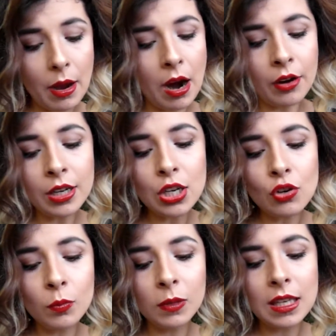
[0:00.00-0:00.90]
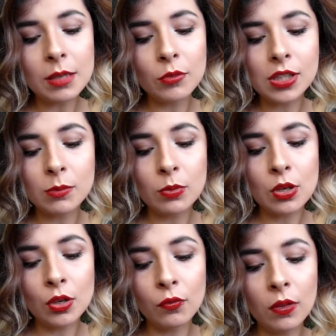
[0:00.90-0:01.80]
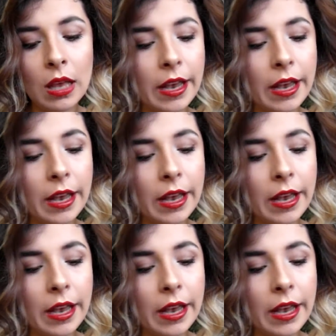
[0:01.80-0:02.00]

arguably the most beautiful